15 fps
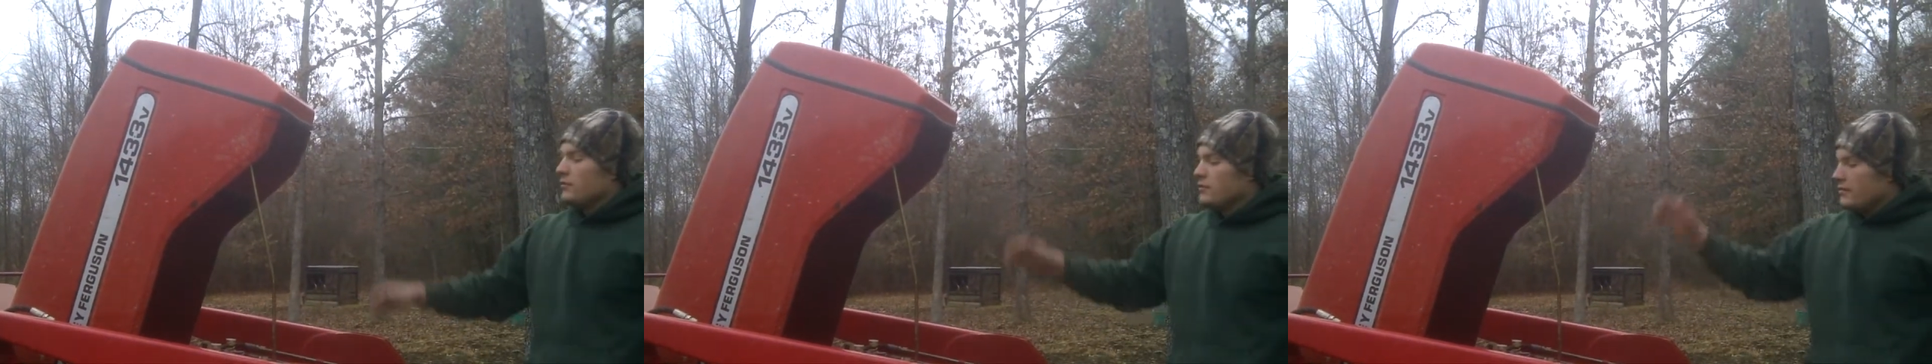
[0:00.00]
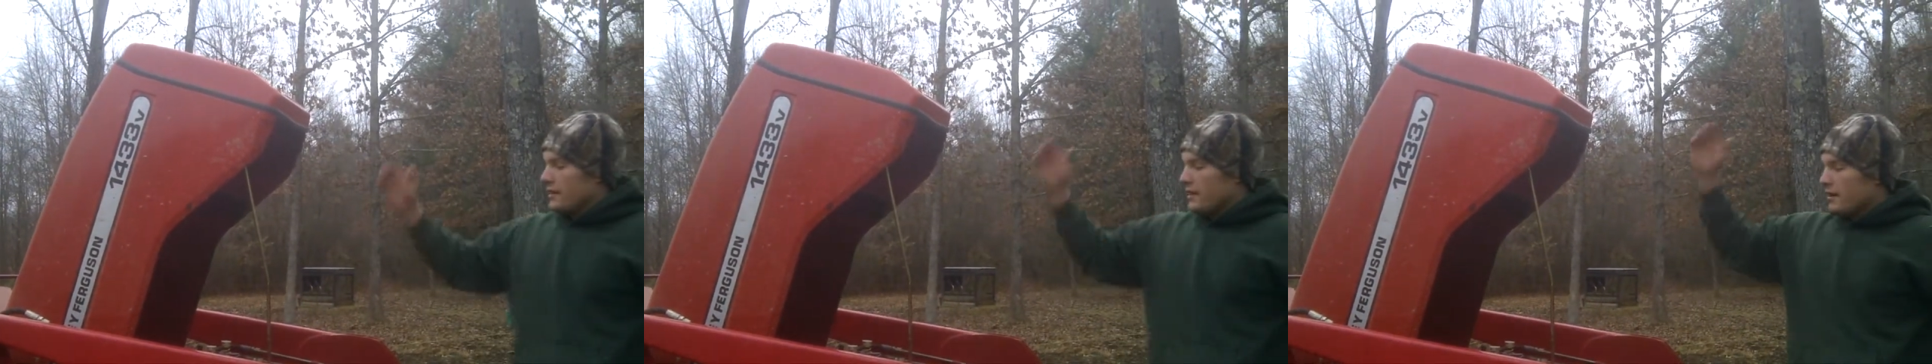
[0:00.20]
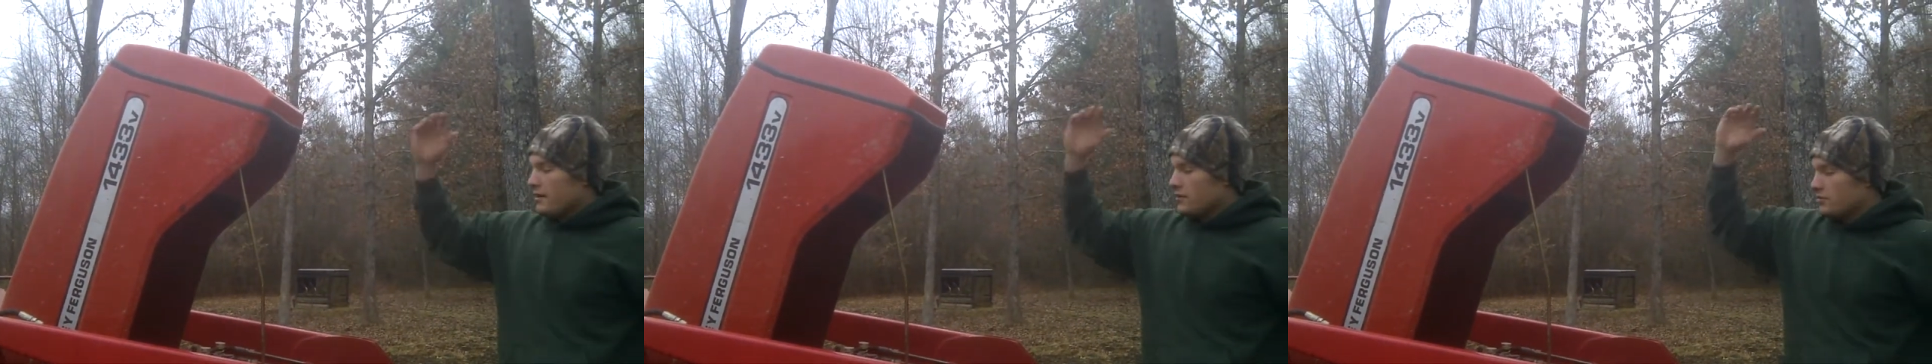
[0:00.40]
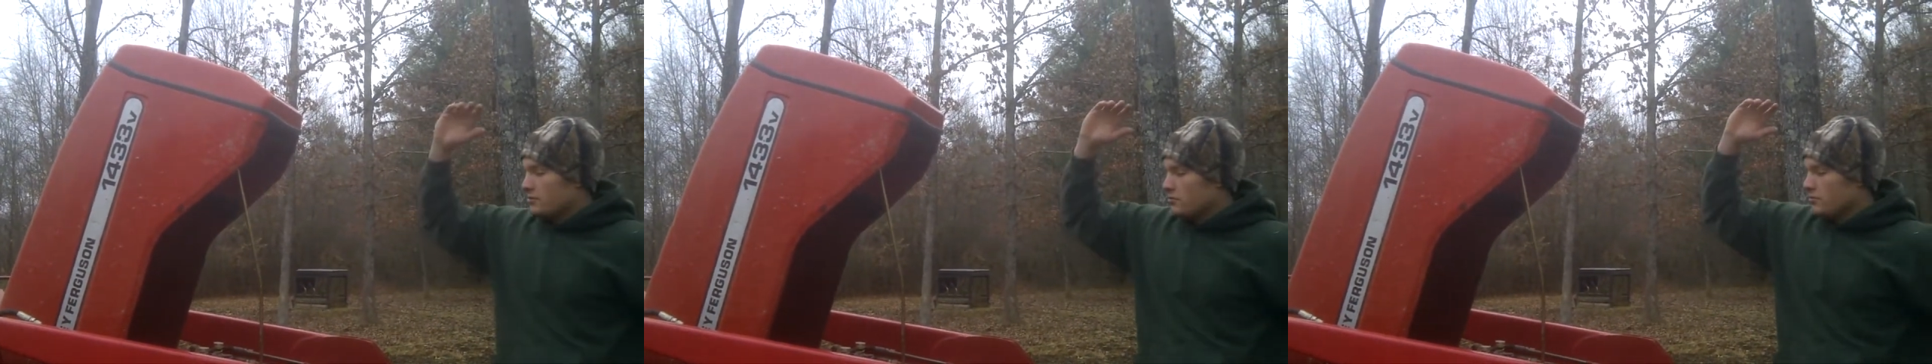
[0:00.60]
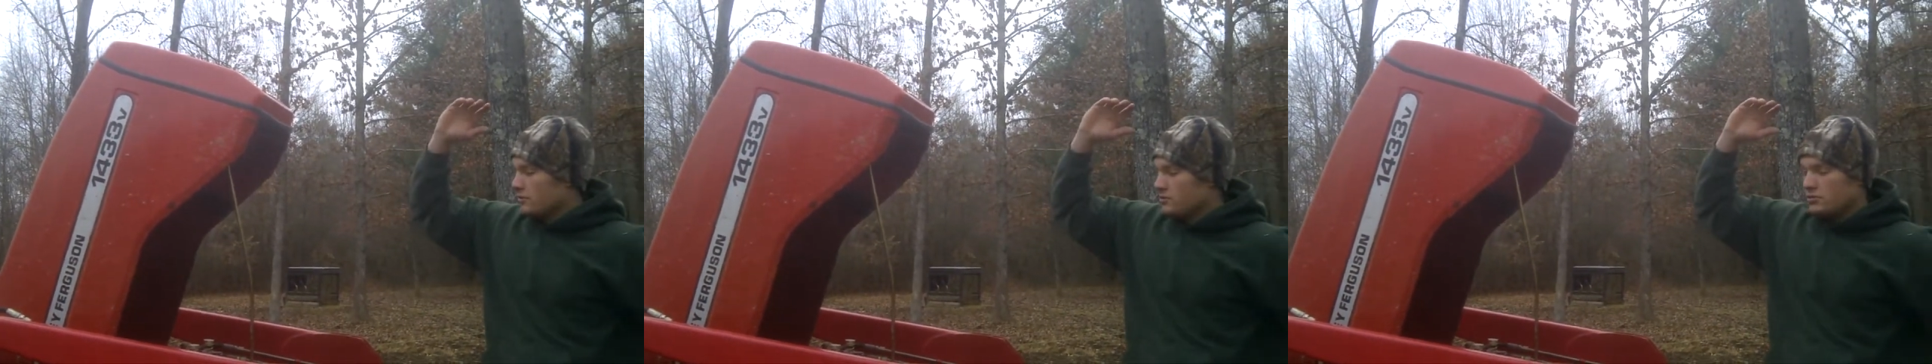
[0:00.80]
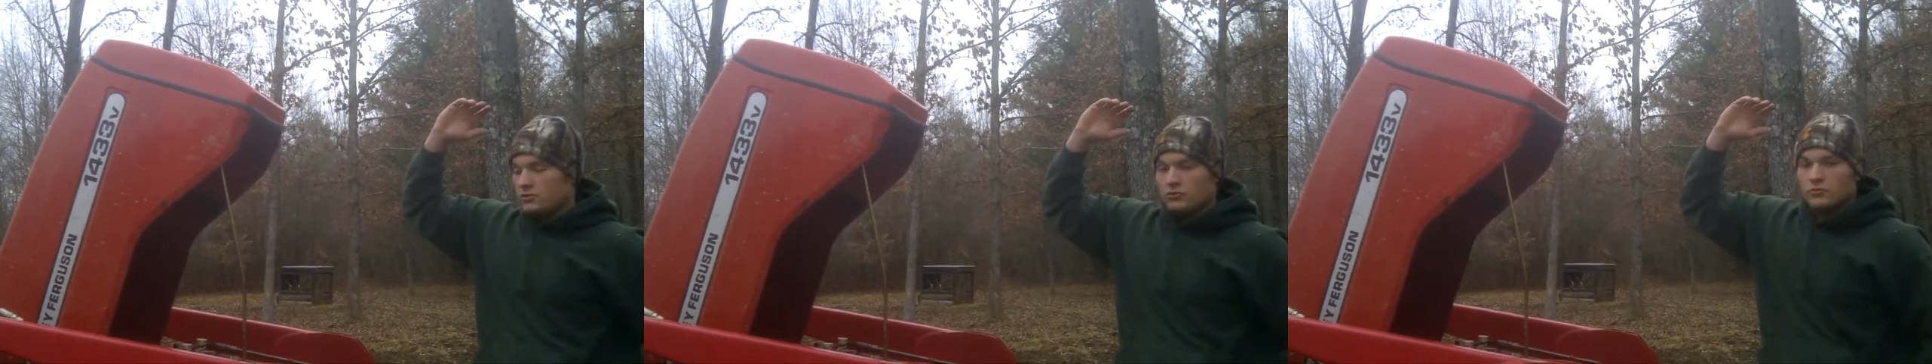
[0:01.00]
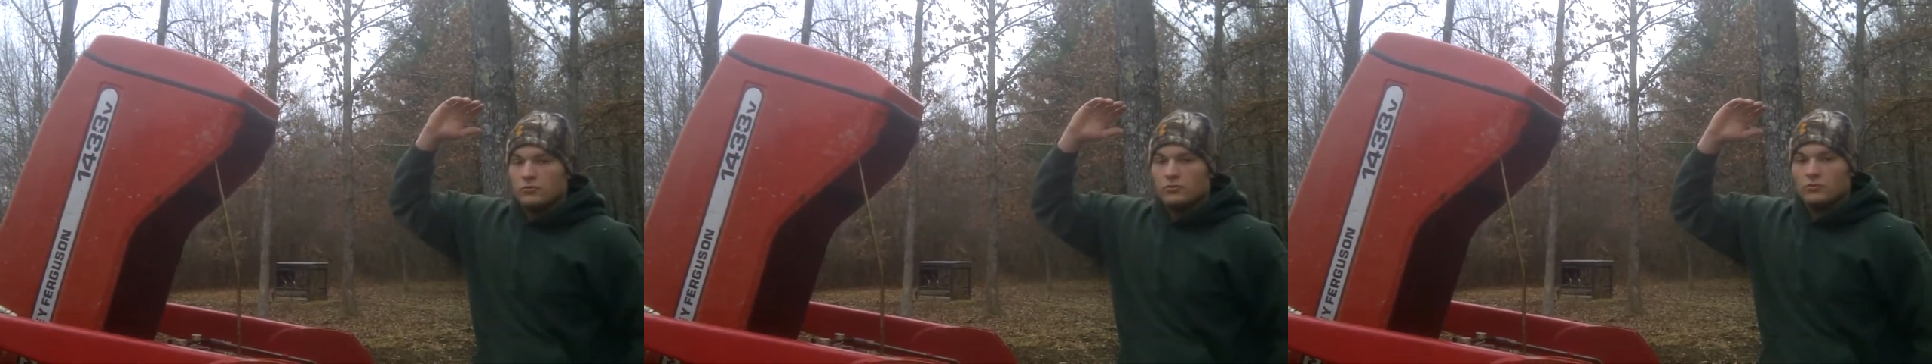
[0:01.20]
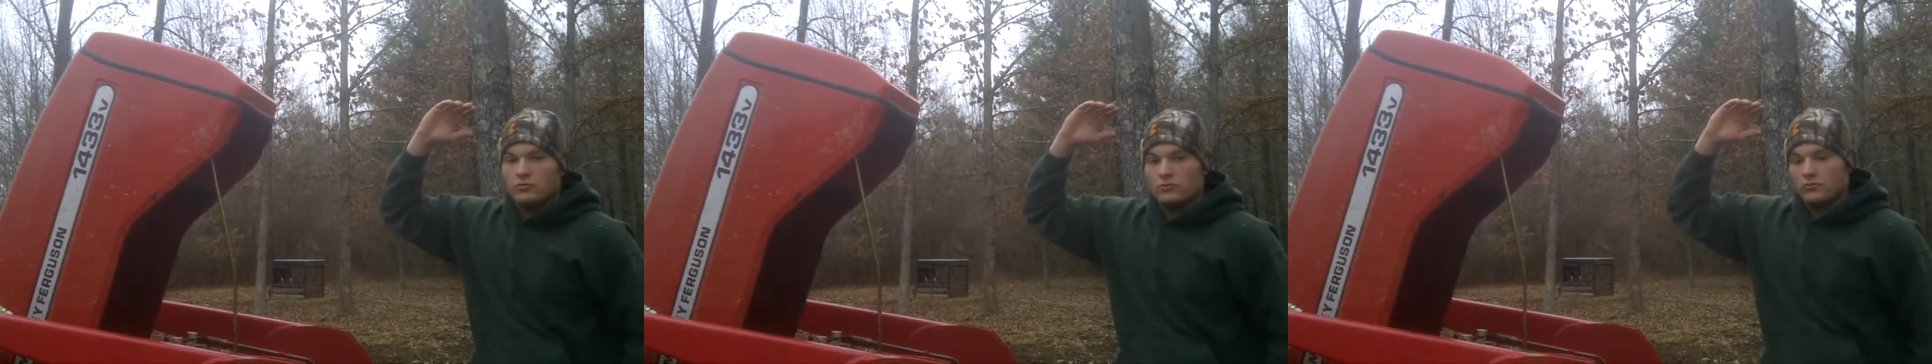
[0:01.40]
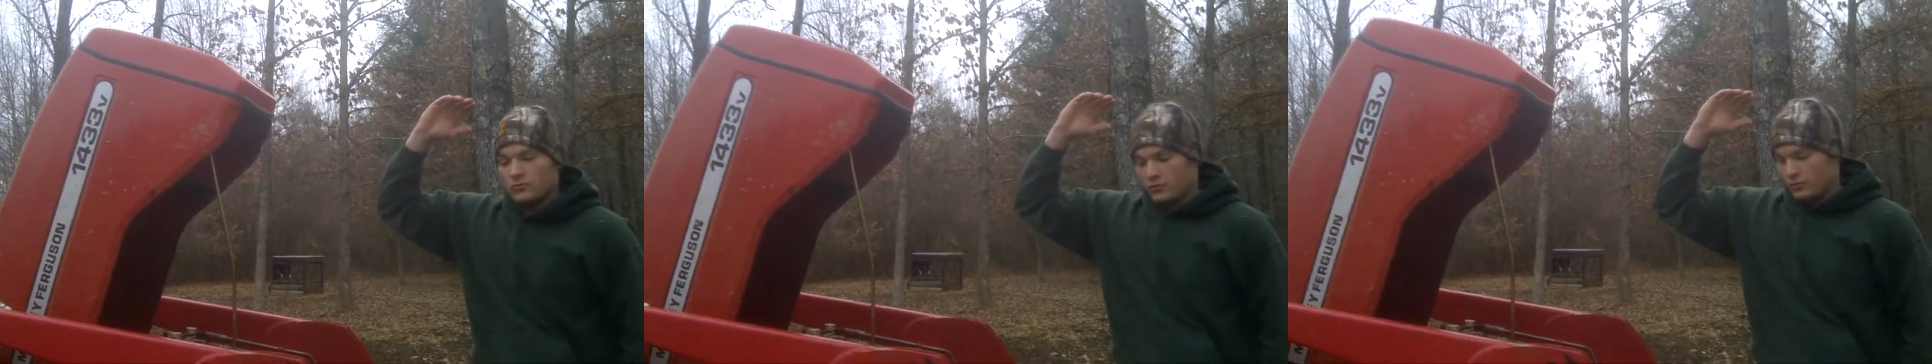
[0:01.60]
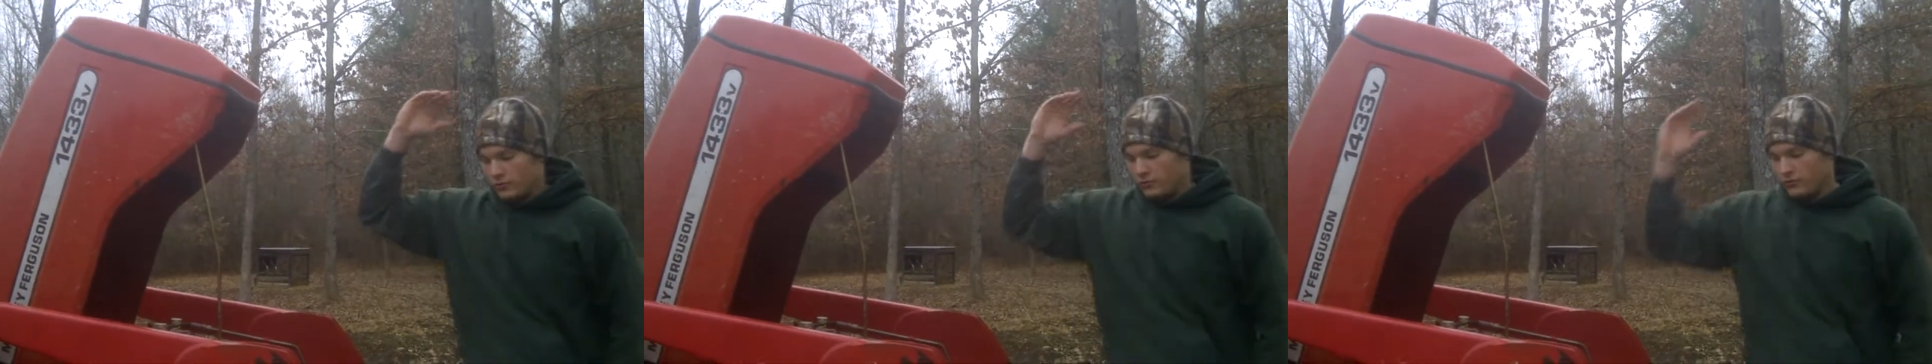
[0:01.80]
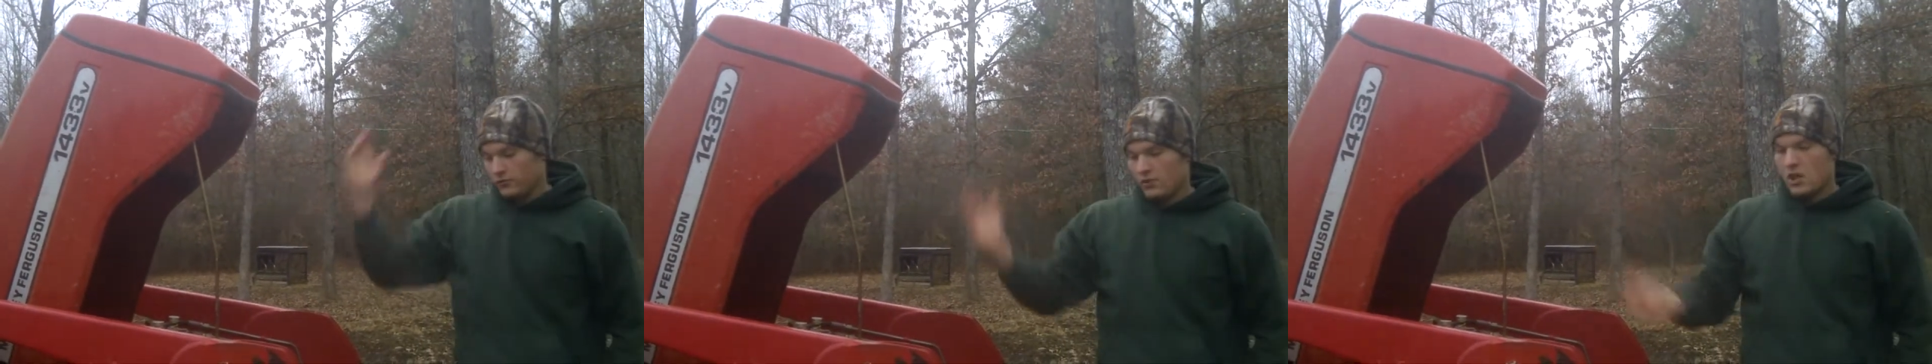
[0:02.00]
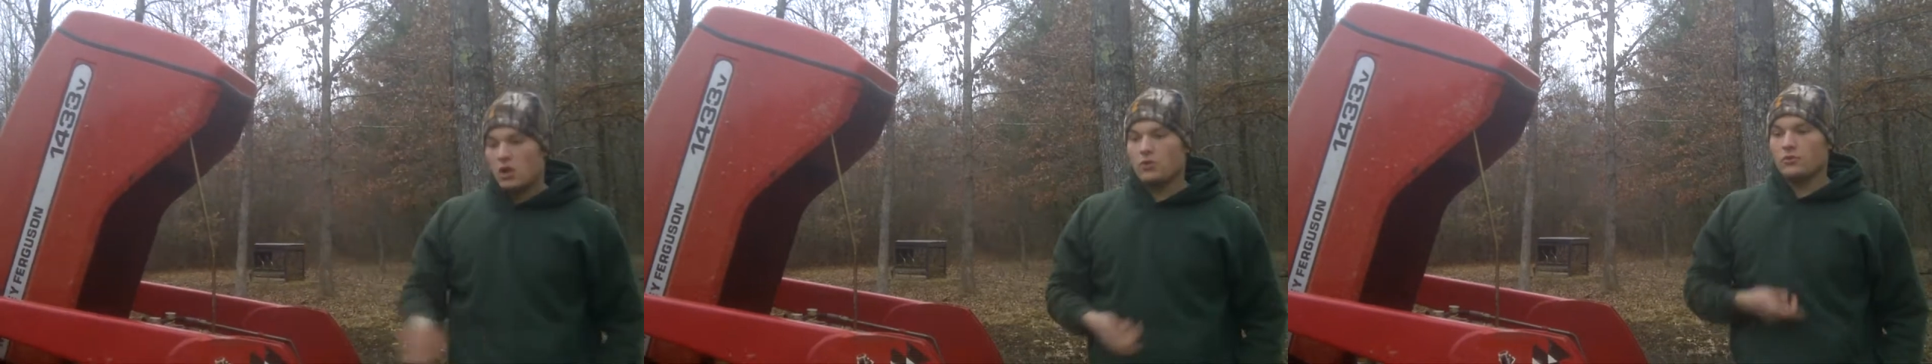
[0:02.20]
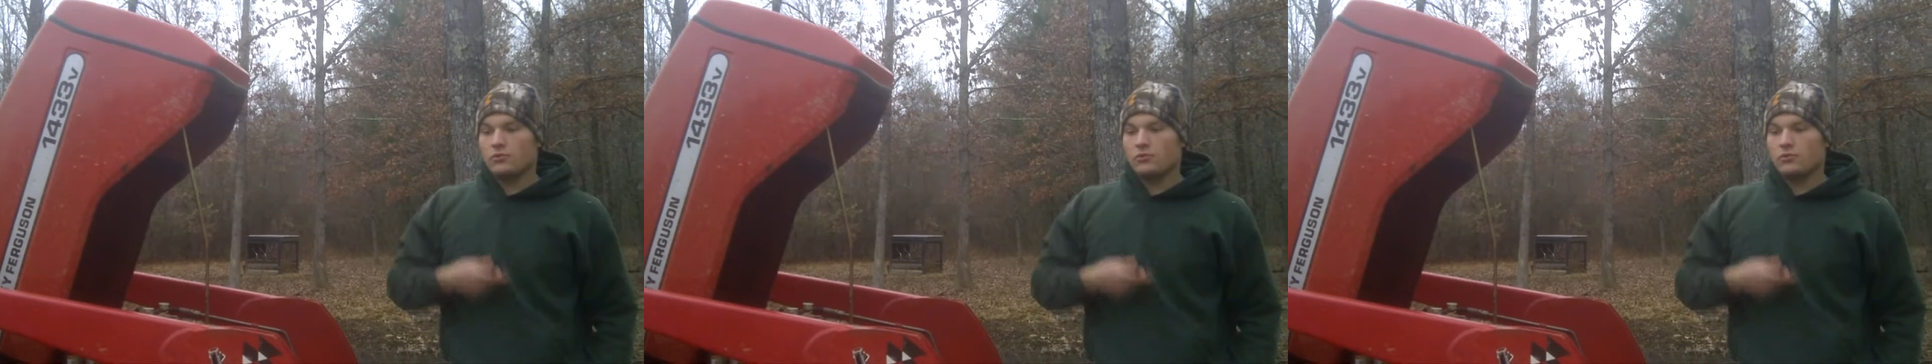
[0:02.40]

the air is going to flow